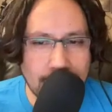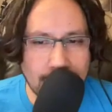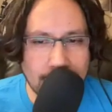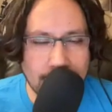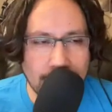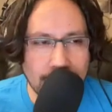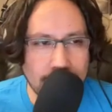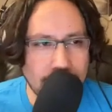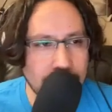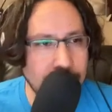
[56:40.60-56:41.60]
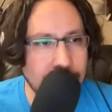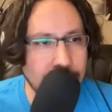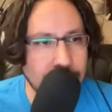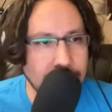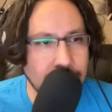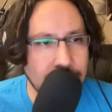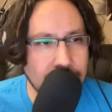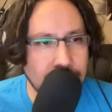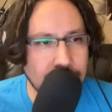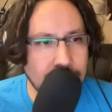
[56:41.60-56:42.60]

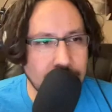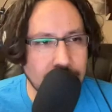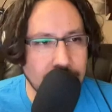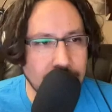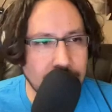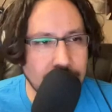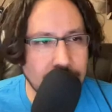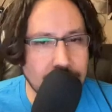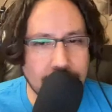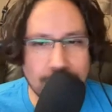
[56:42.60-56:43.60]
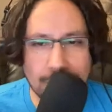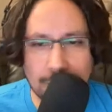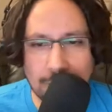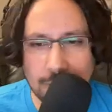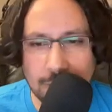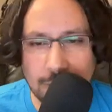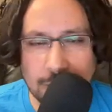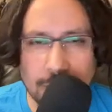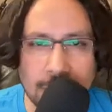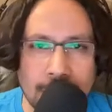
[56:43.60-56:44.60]

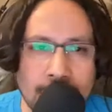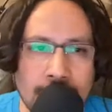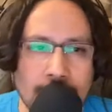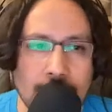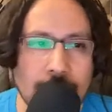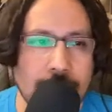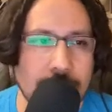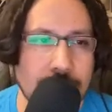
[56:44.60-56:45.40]
This person isn't speaking.